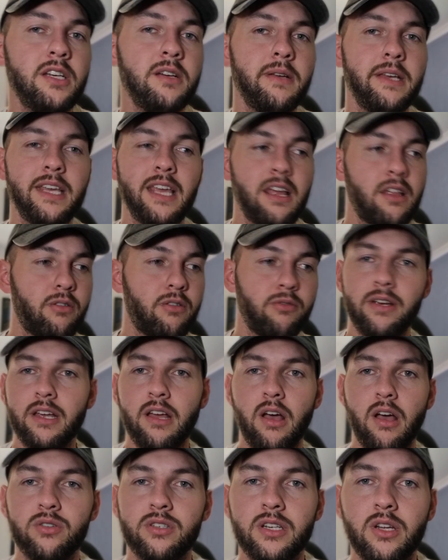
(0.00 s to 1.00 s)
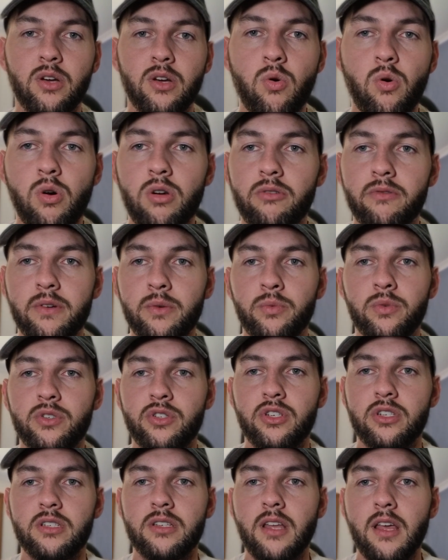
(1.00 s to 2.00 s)
He kicked 3 goals in a quarter and was
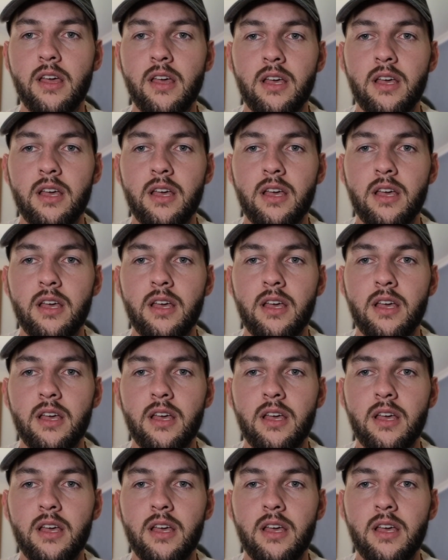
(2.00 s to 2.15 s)
just,